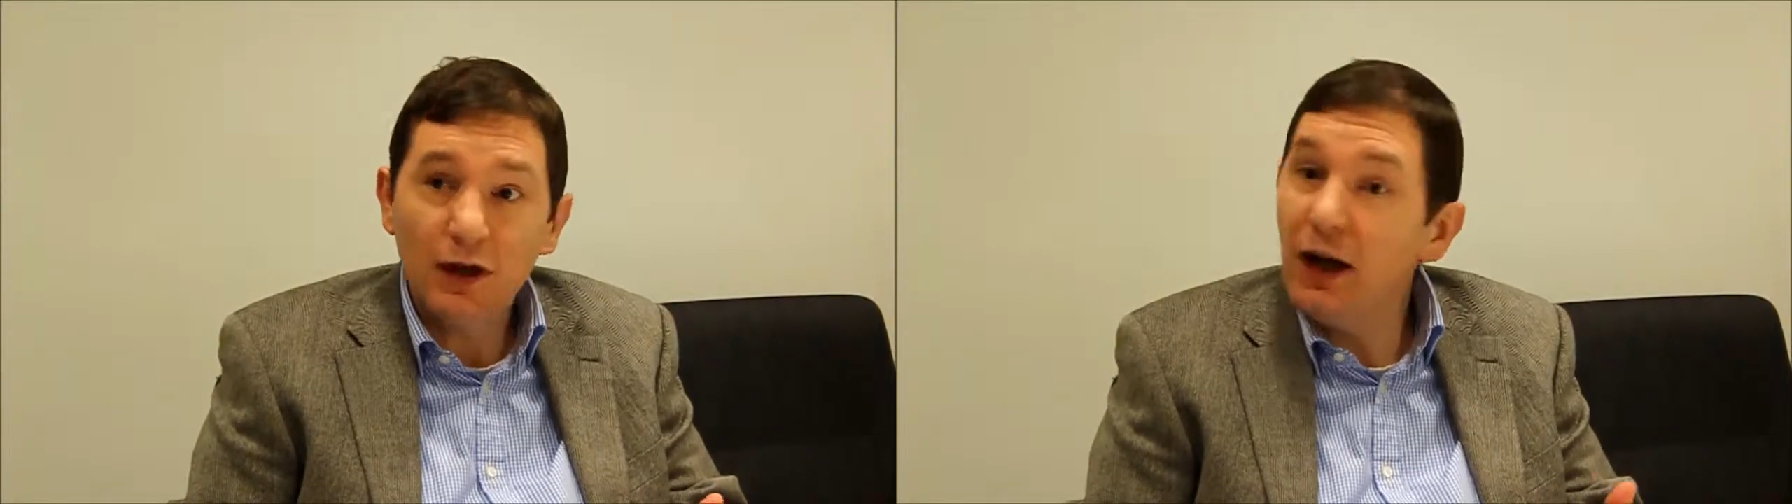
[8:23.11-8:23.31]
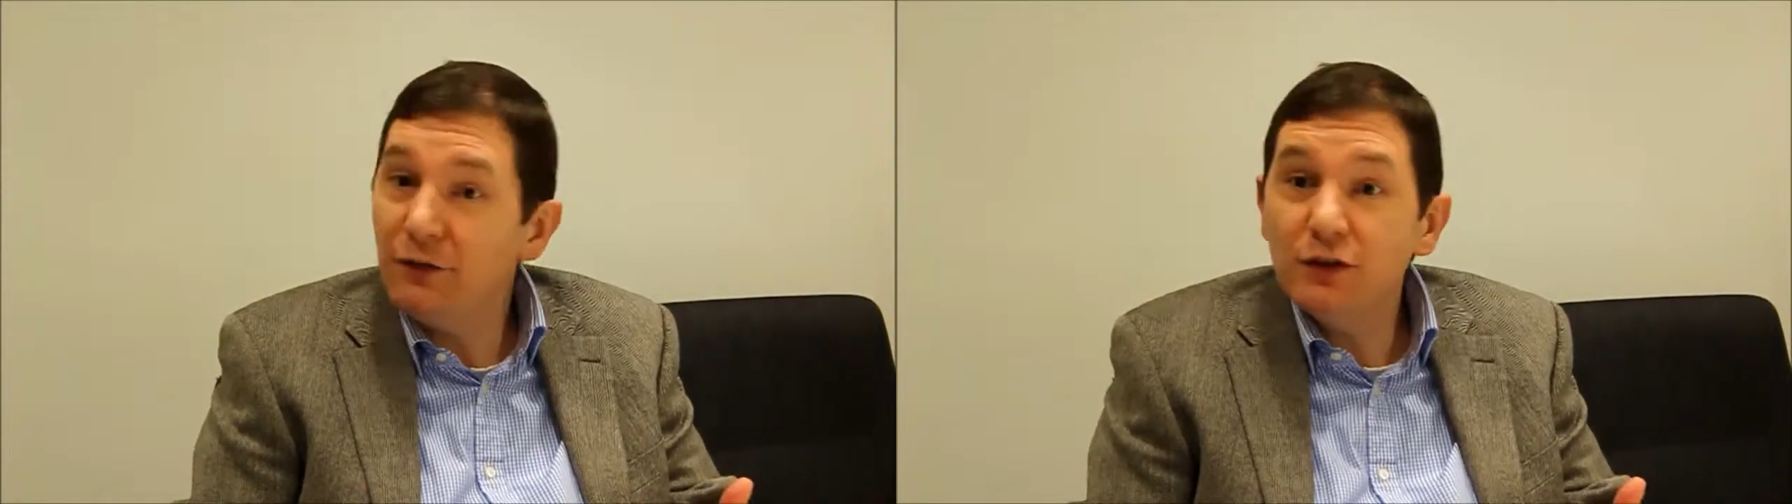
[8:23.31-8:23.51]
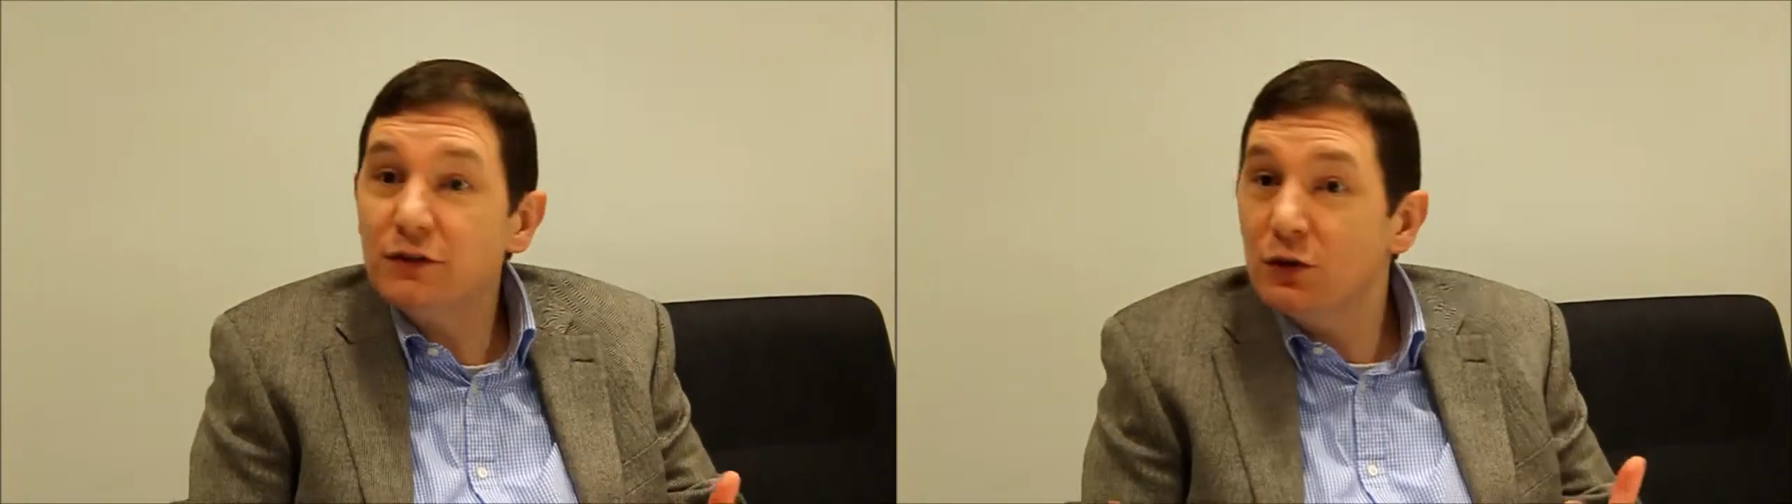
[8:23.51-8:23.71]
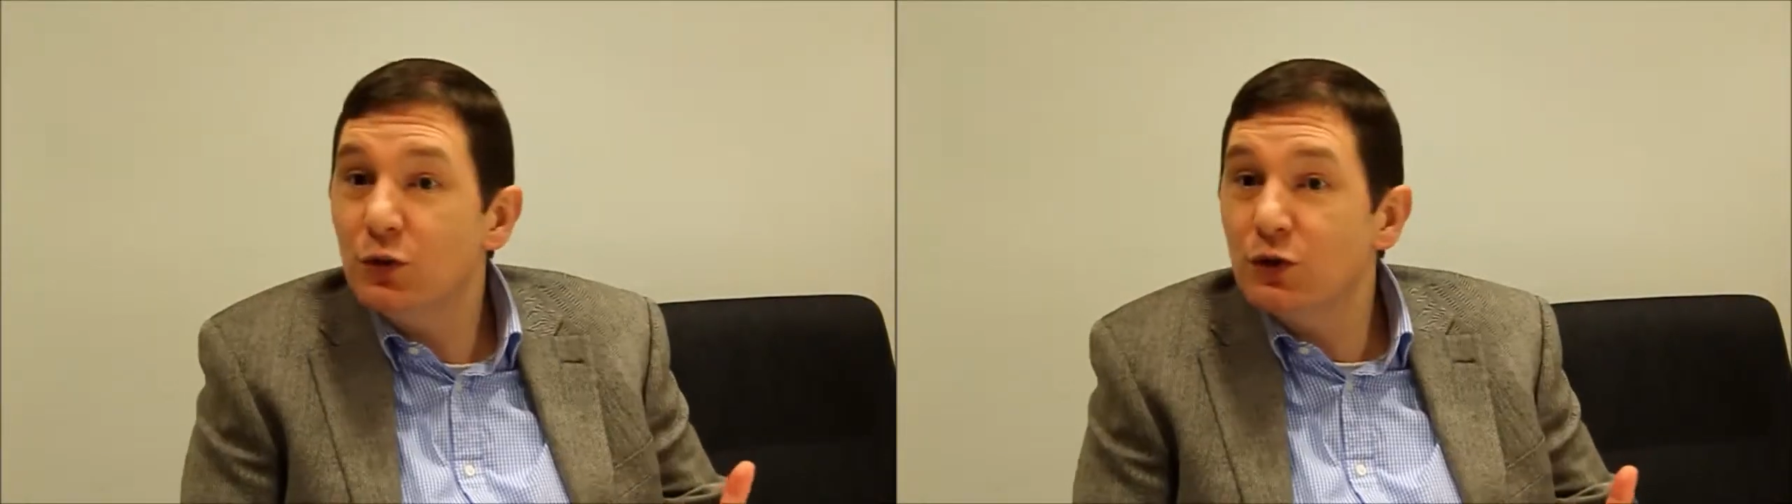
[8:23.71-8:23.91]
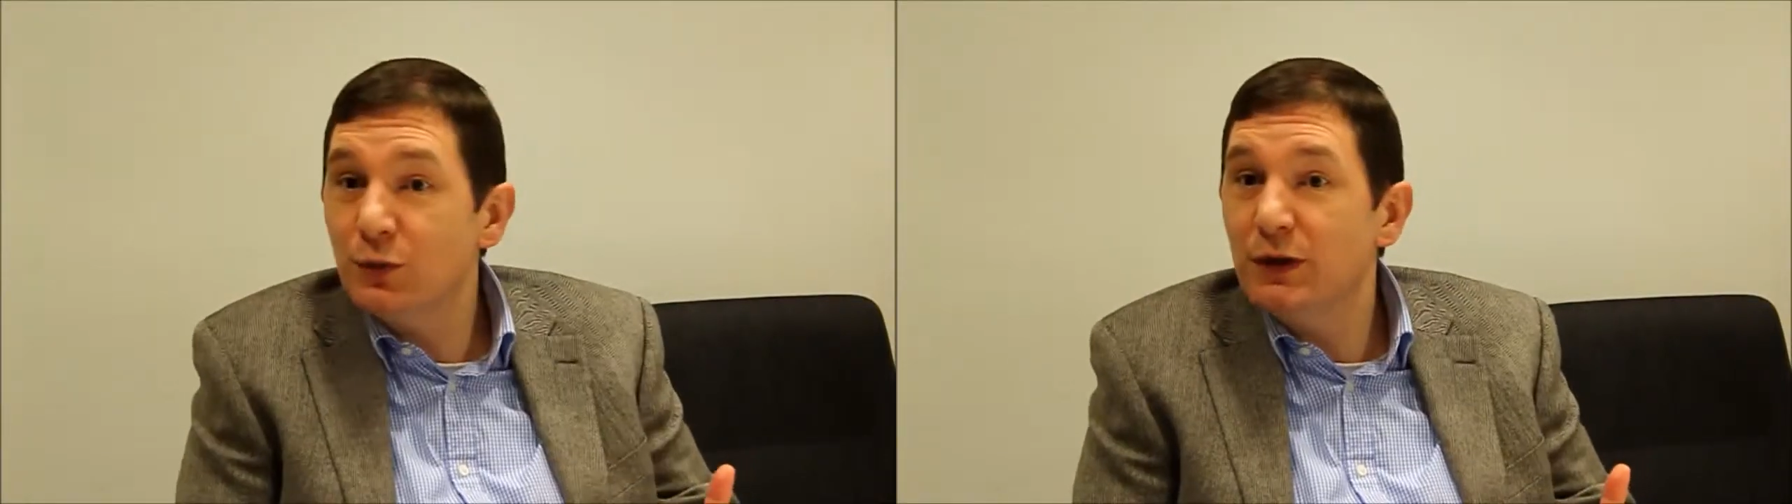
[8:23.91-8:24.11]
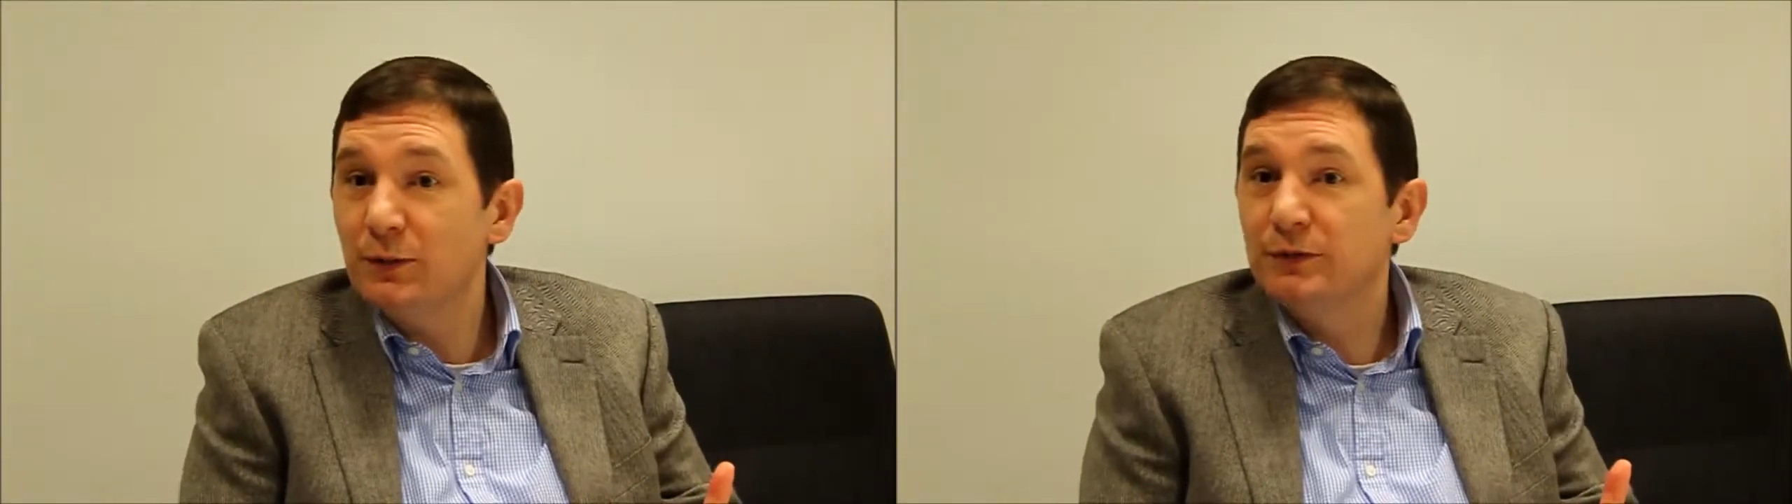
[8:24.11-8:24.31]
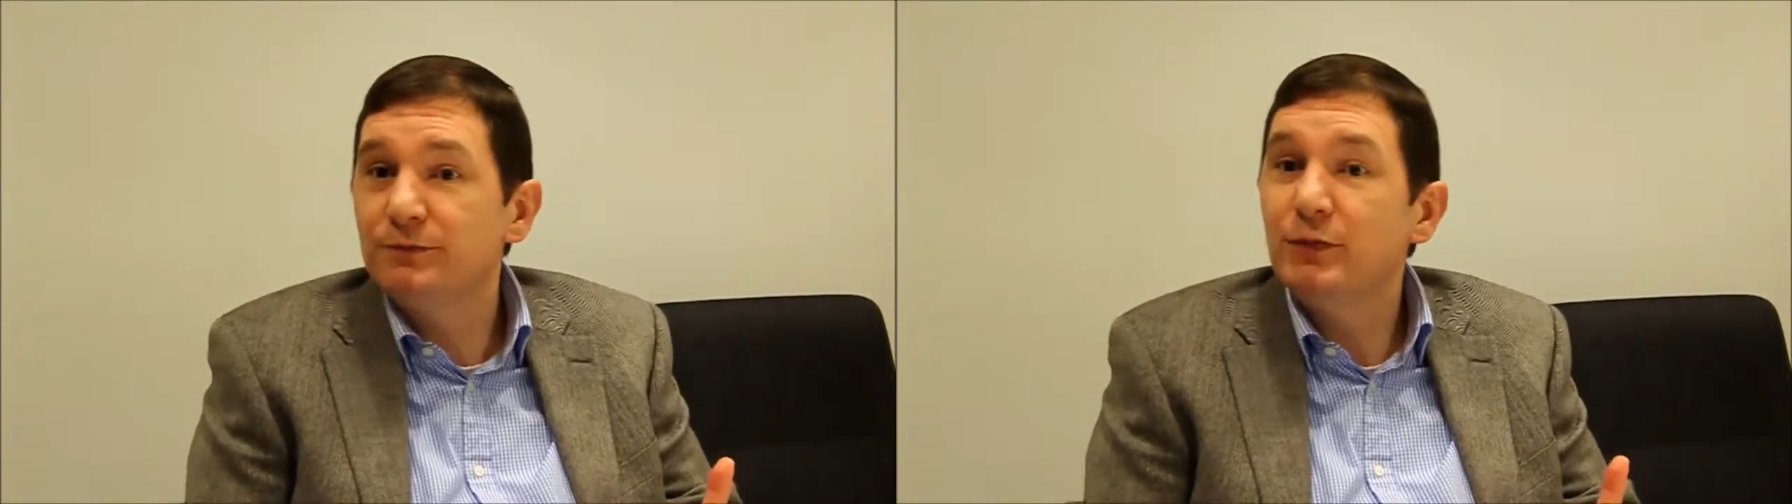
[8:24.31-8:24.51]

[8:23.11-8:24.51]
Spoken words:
often older people,